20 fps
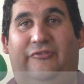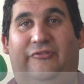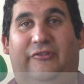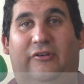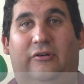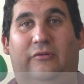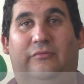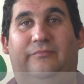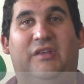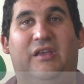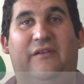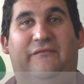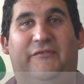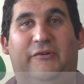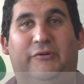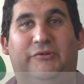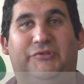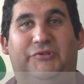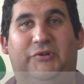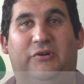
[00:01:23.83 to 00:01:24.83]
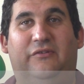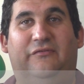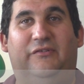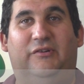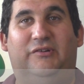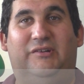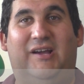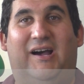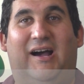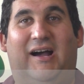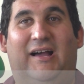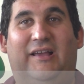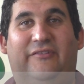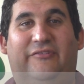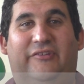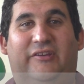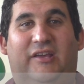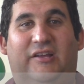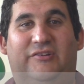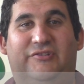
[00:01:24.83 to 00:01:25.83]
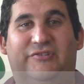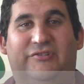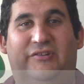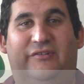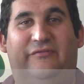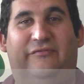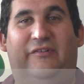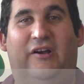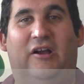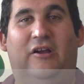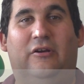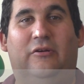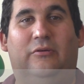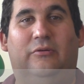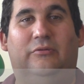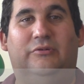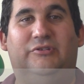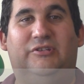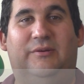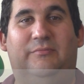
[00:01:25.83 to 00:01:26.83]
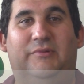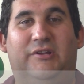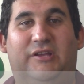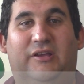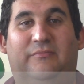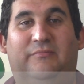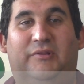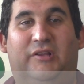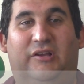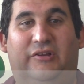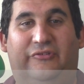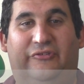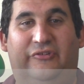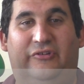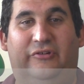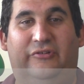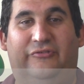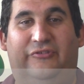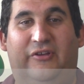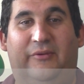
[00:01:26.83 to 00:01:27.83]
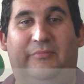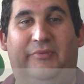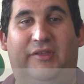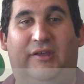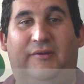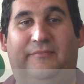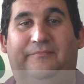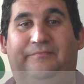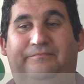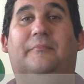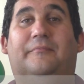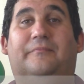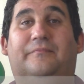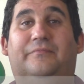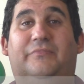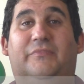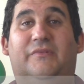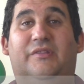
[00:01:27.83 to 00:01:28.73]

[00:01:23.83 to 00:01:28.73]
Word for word: So if your server dies, it catches on fire or somebody unplugs it or something, mm-hmm.